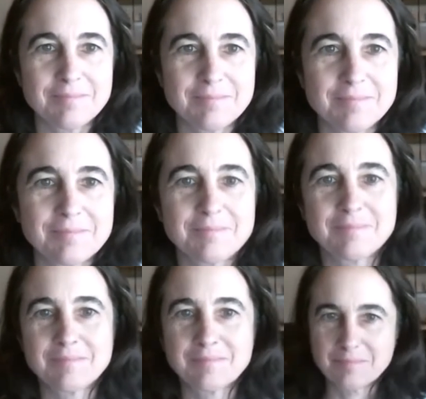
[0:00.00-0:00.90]

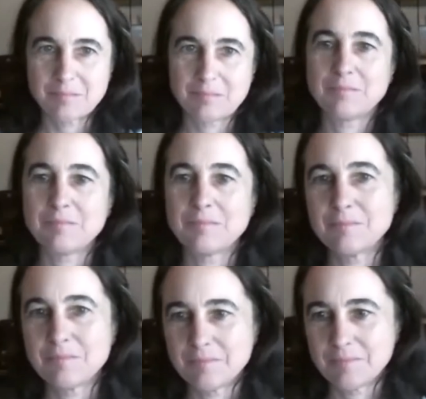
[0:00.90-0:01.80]

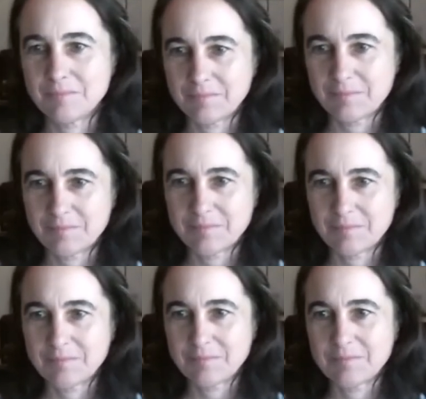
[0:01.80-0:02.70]

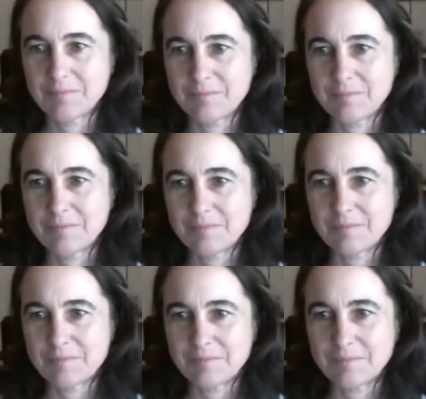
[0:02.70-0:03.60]

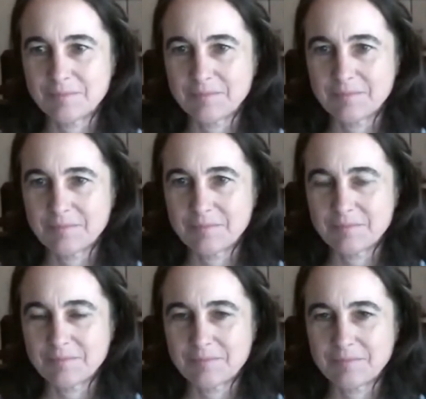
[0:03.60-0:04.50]

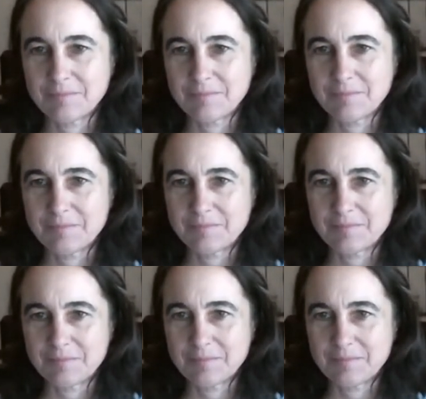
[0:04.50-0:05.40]

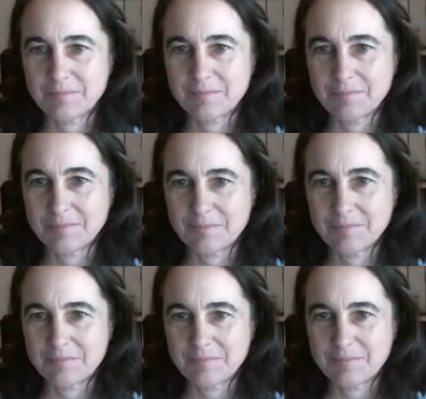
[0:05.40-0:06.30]

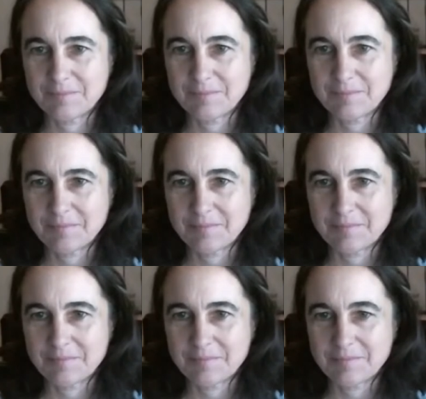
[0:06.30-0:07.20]

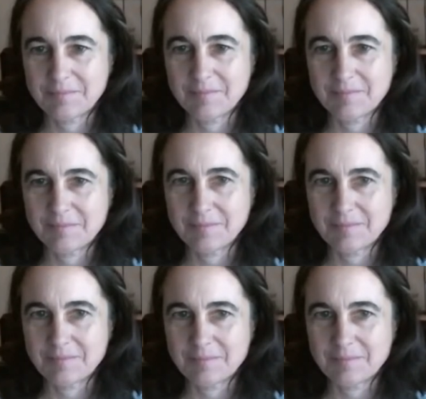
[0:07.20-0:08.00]
(silent)